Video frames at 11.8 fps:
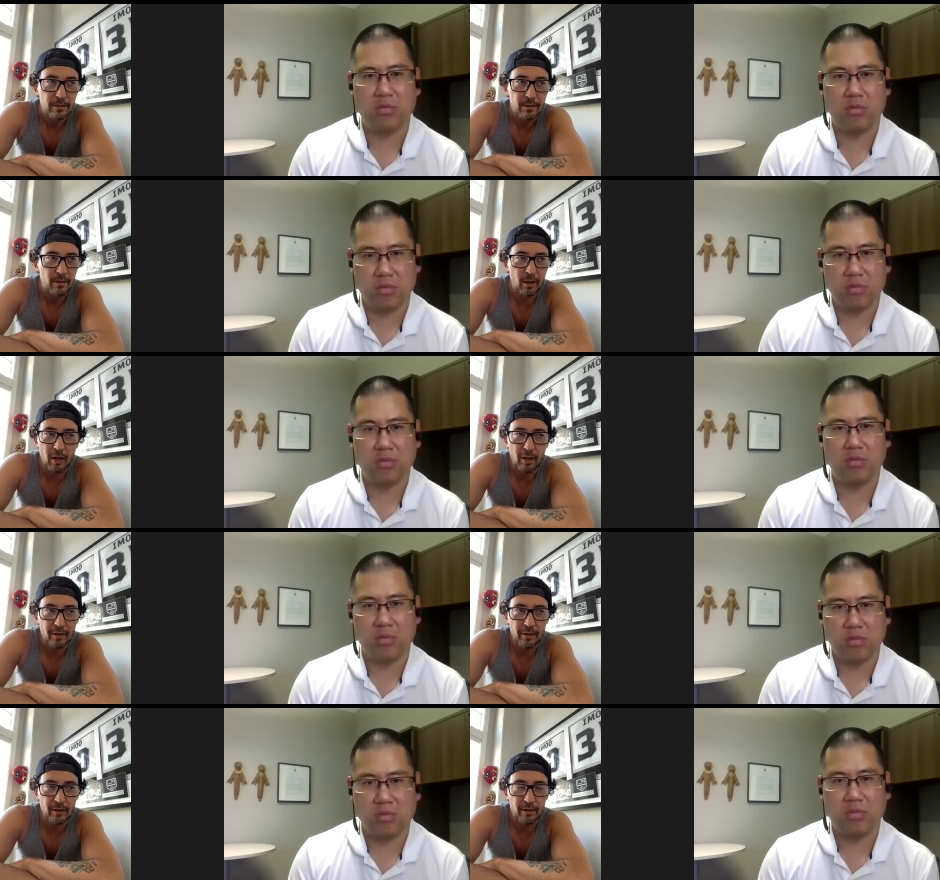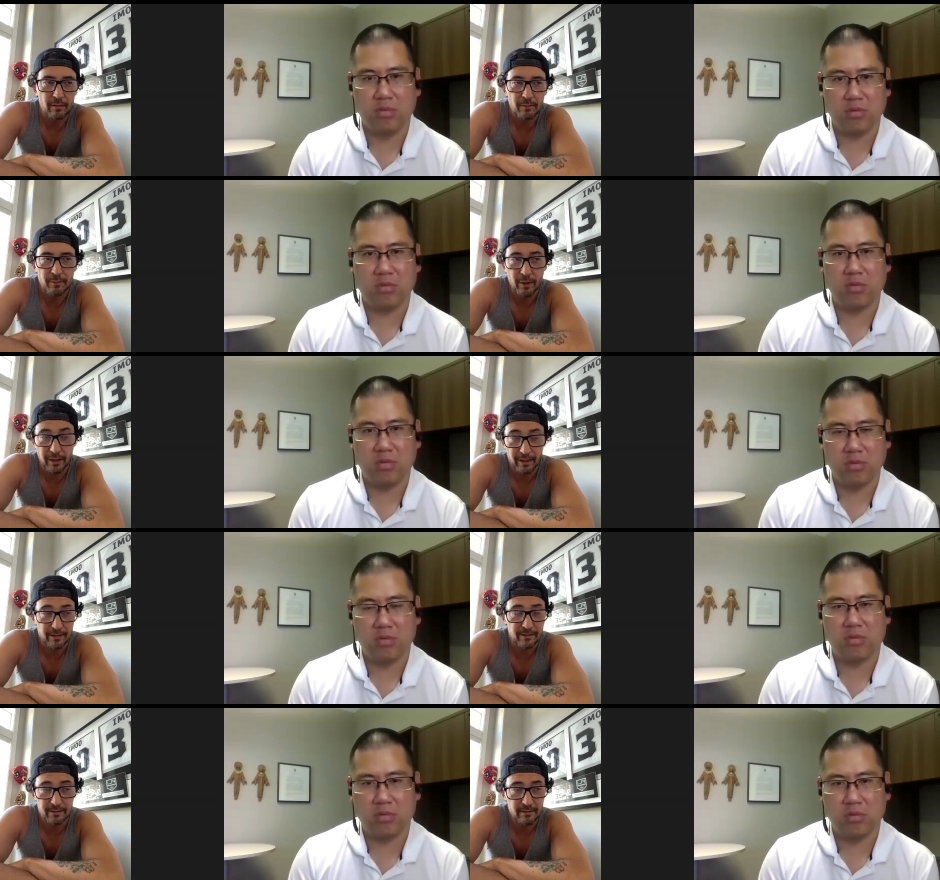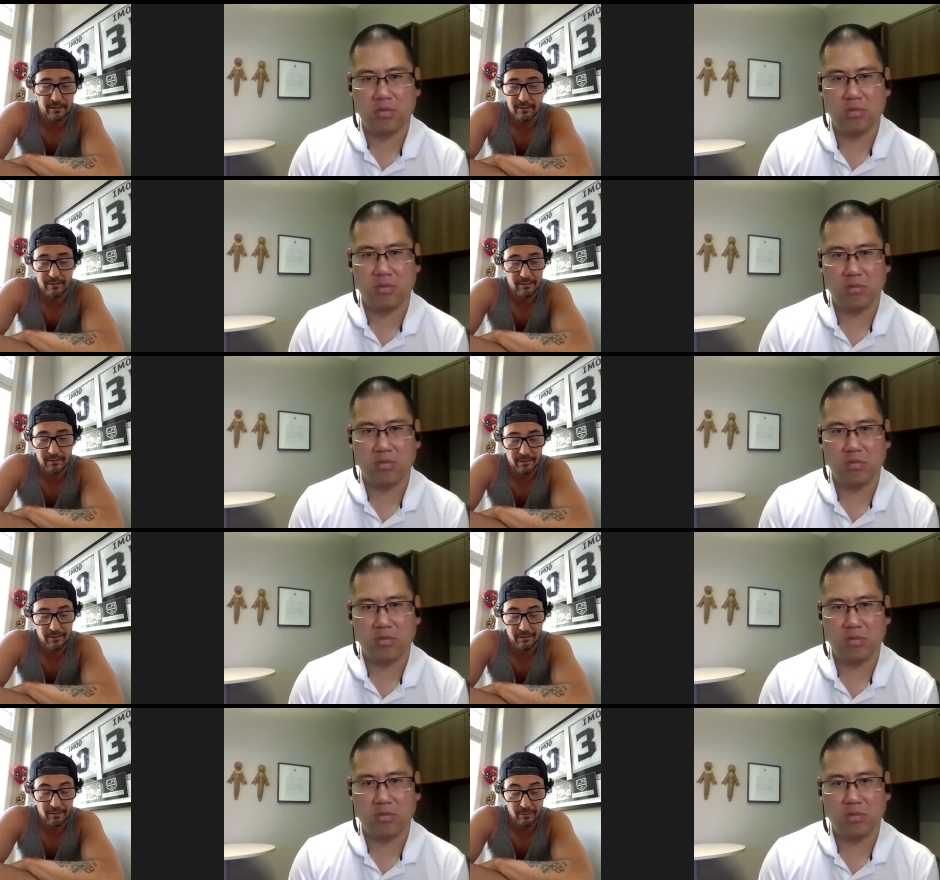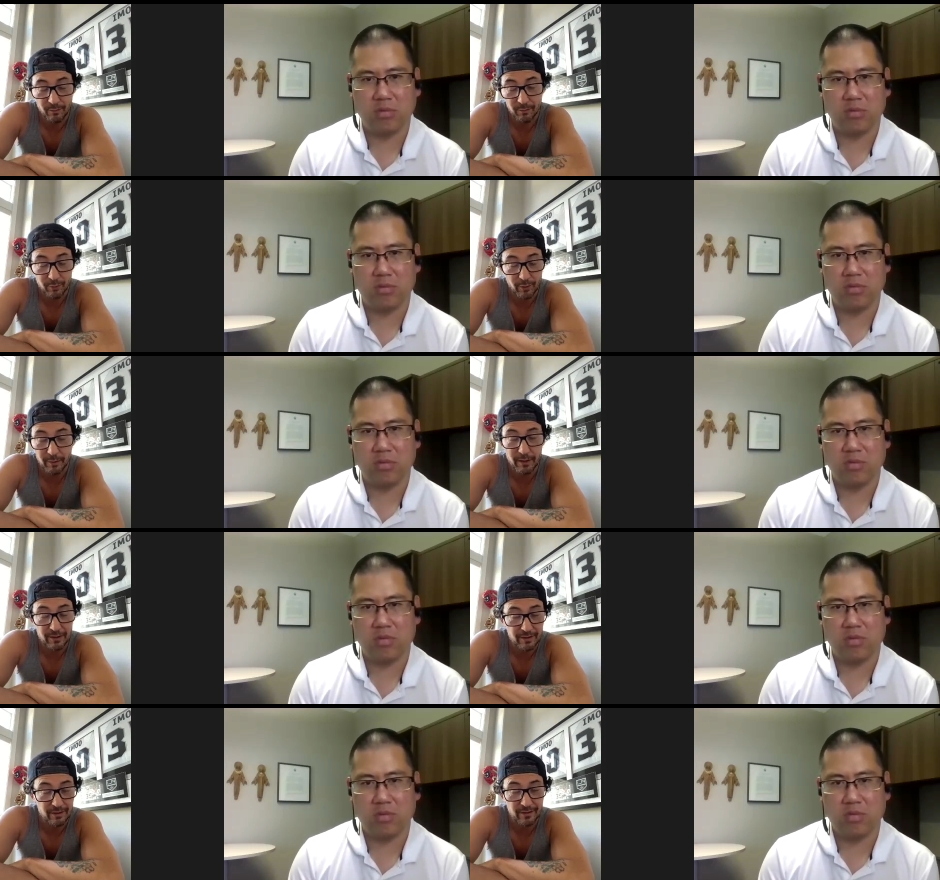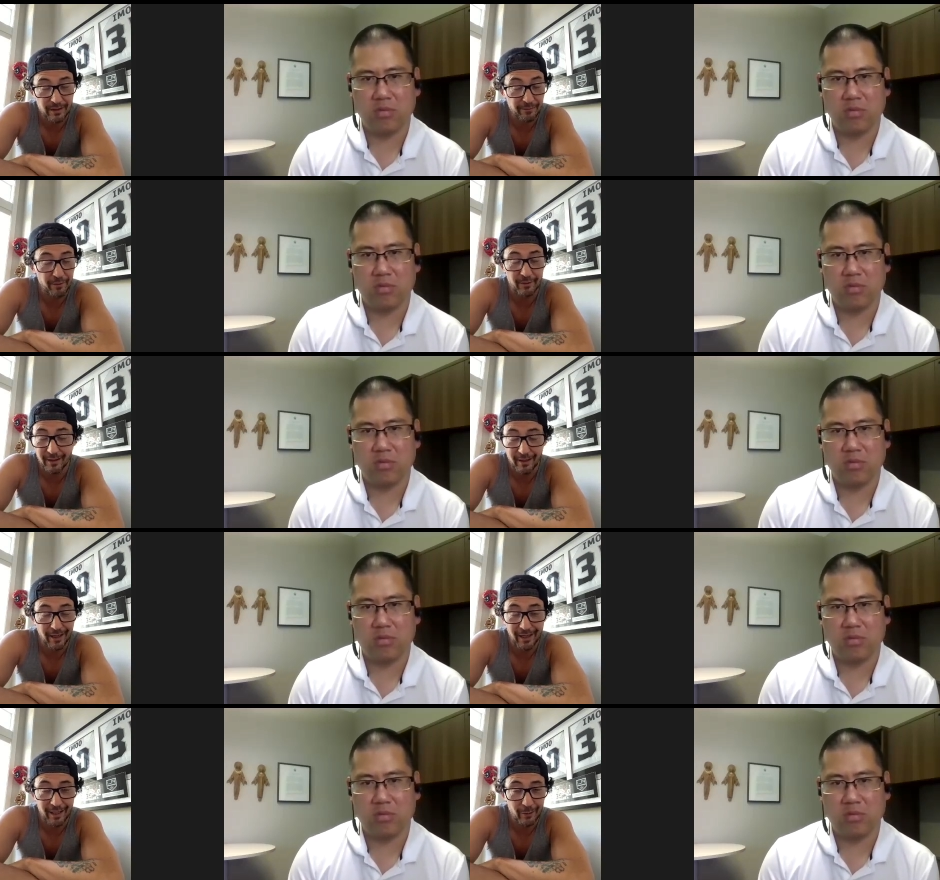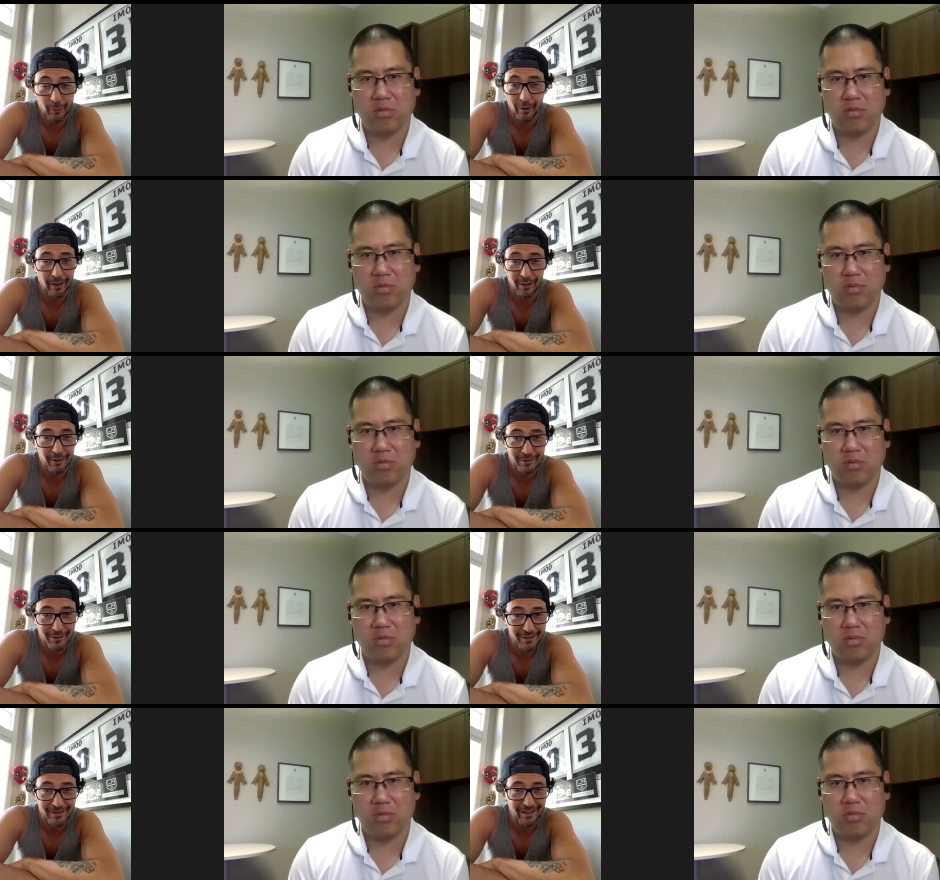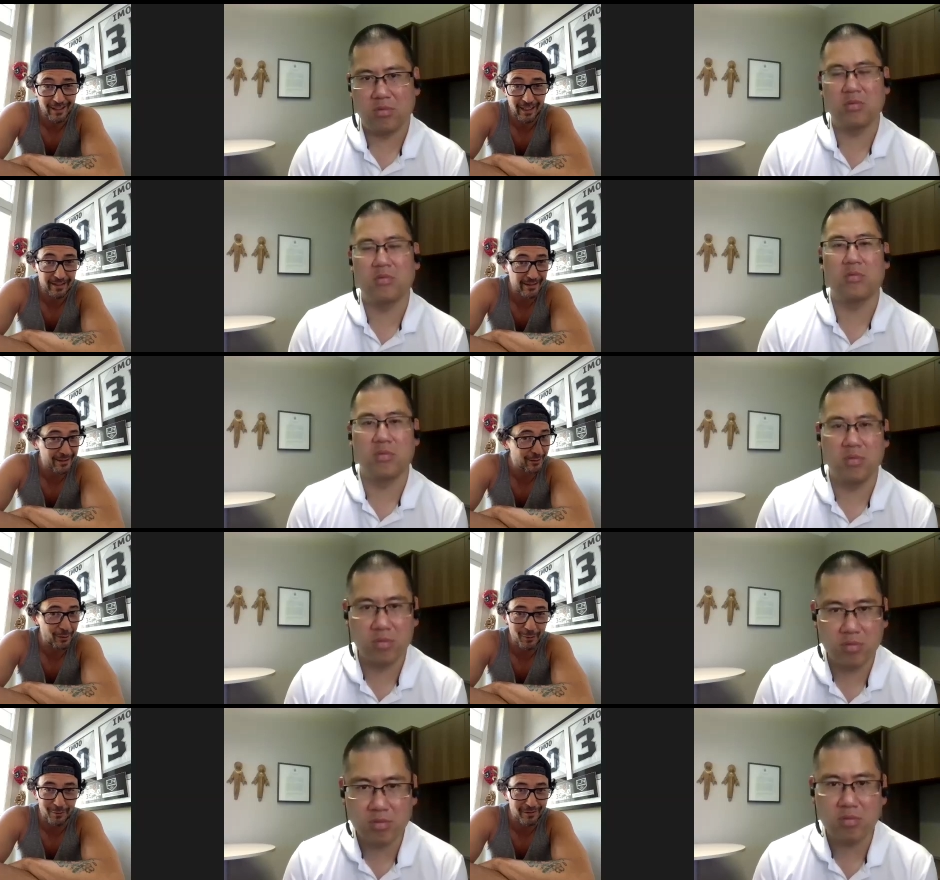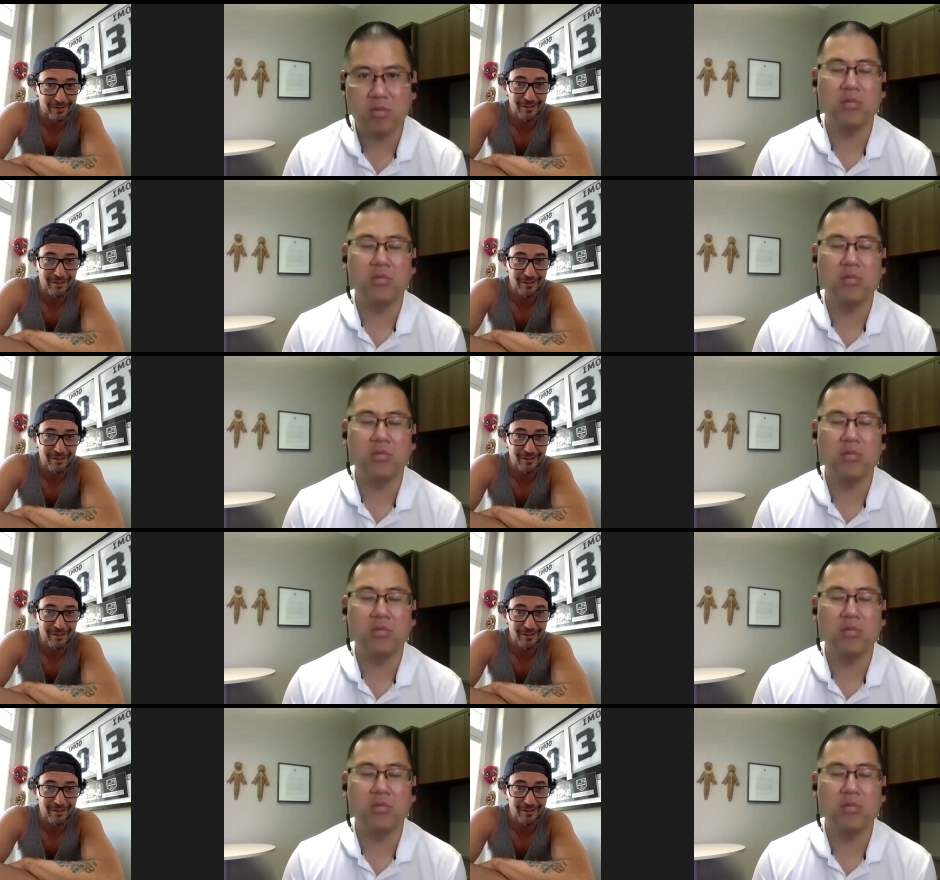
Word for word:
Speaker 1: Connor plays pretty much different than anyone else. He has his own.